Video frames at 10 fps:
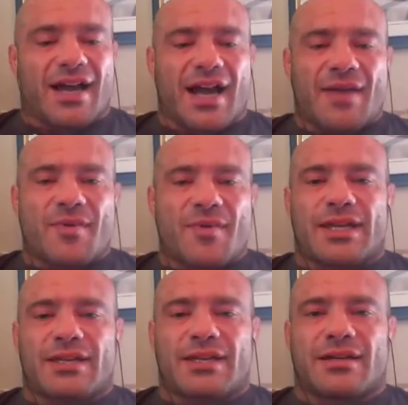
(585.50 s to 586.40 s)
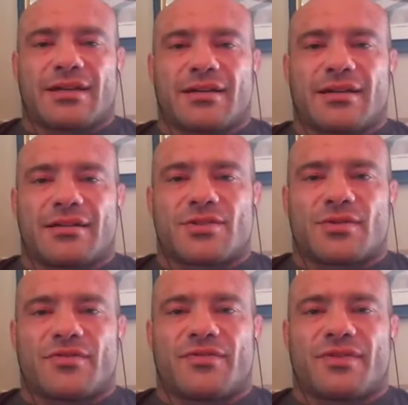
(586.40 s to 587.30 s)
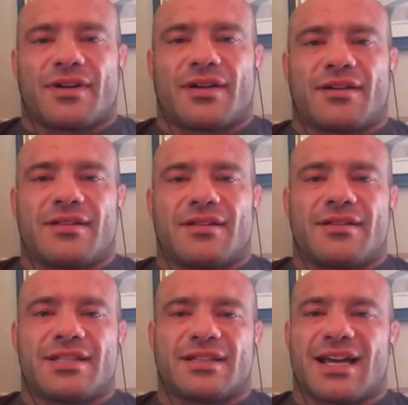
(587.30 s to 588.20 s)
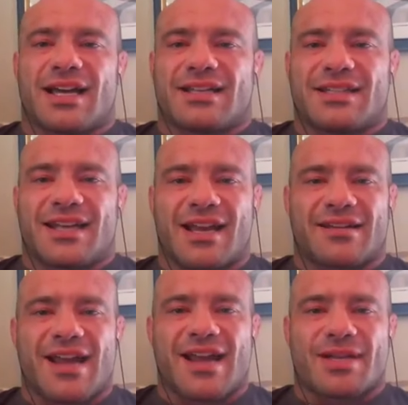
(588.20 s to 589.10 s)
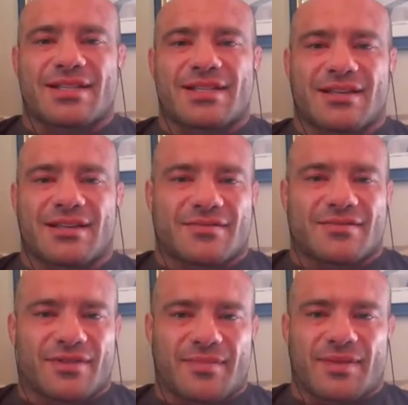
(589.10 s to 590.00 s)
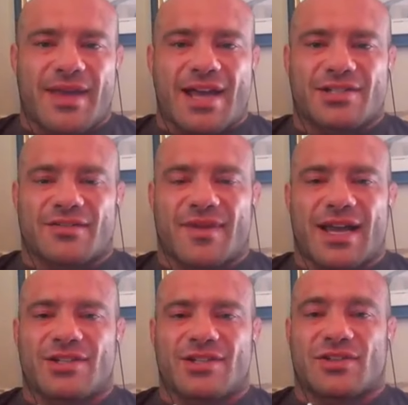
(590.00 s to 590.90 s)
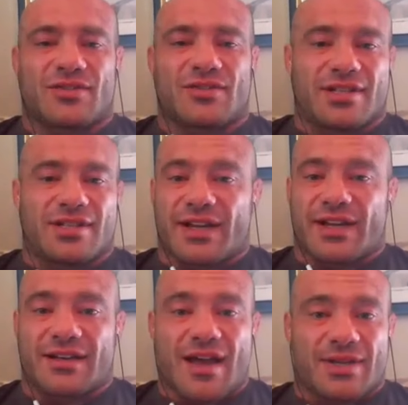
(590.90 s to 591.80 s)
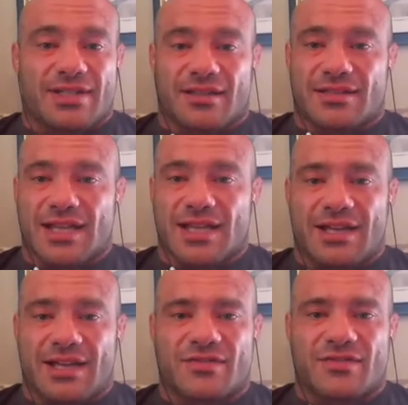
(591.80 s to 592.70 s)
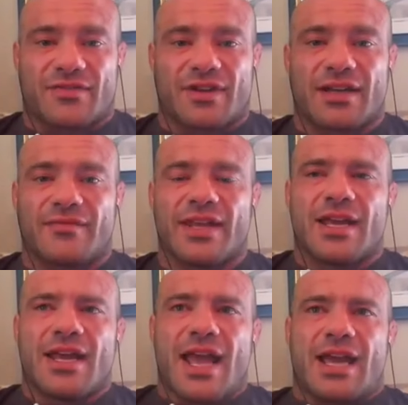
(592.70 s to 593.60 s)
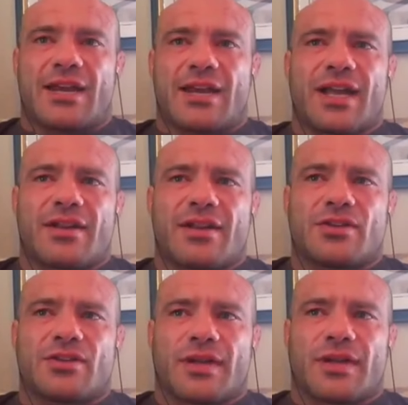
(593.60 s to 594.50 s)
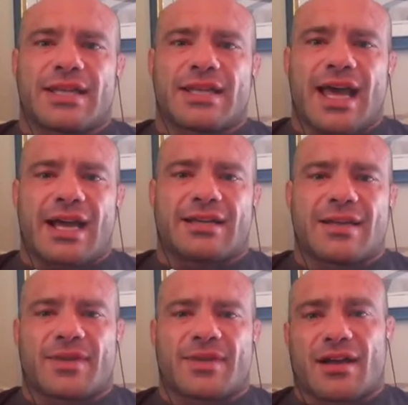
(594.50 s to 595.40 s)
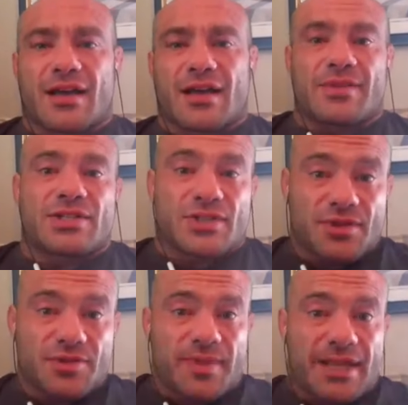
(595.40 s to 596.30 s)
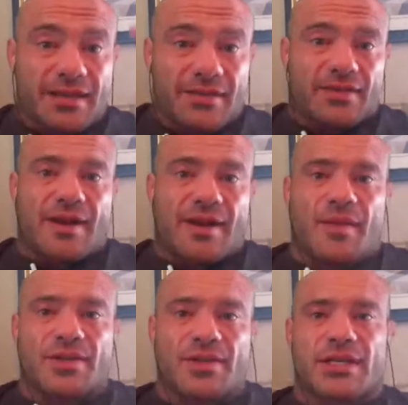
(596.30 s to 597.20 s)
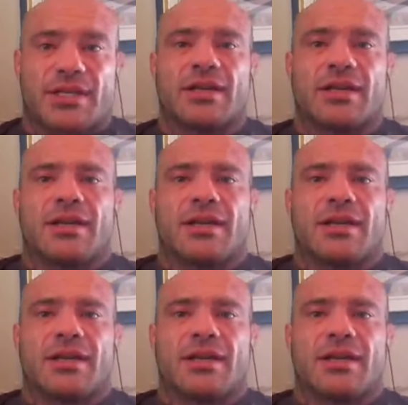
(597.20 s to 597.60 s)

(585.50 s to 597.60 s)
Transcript: I'm a big uh, sort of uh, dilettante in economics. Like it's a really big passion of mine to just yes. learn a ton of economics on the side just for fun. Right. And every now and again, you'll run into academic economists, so to speak, although they're not publishing.